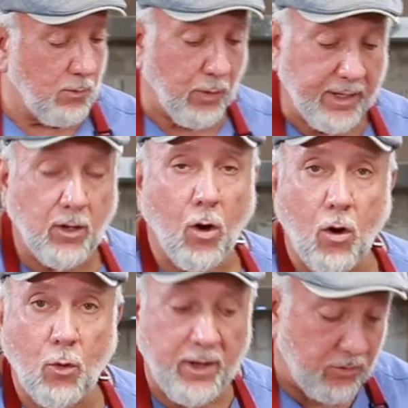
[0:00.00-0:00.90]
We can
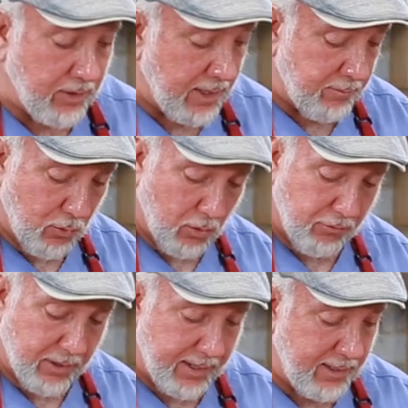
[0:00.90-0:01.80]
always add more,
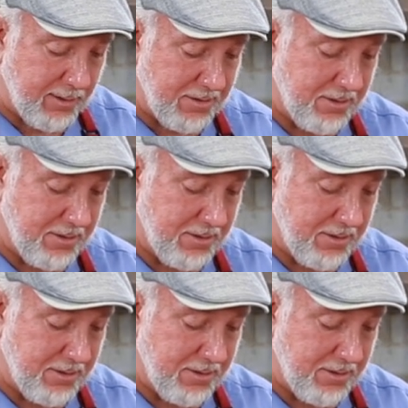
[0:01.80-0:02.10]
right?